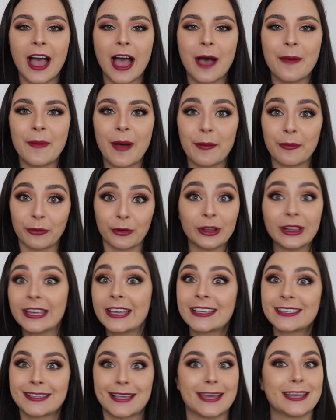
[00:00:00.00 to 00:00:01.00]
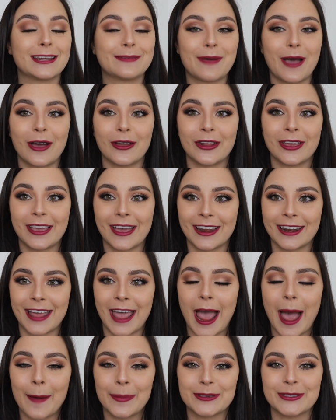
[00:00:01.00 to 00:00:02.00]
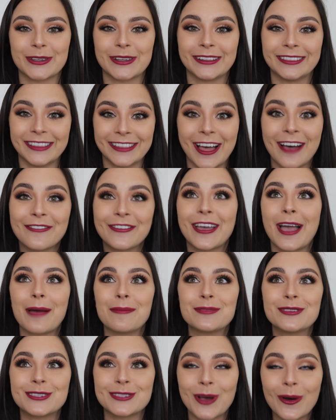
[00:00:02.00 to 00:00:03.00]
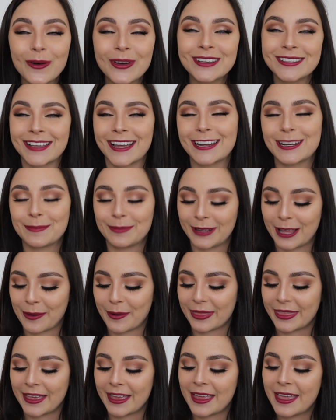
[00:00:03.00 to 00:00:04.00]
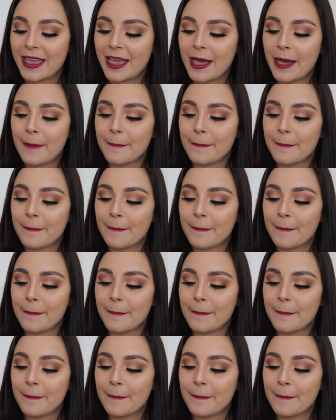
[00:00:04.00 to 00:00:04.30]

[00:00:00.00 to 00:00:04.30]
I'm really excited about it, and I absolutely love it. I'm so excited to play with it.